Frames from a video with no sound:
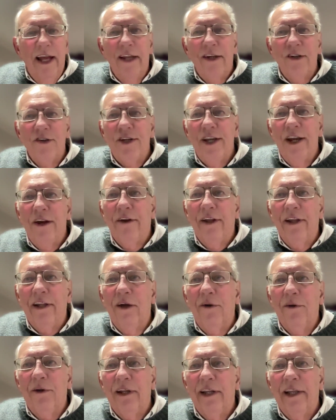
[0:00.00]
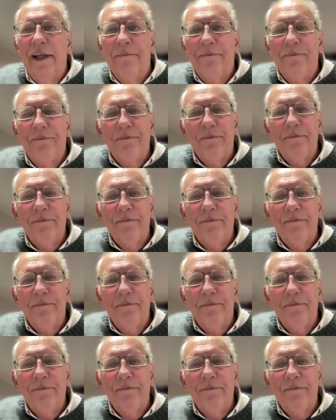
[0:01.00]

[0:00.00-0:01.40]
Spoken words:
and share it locally.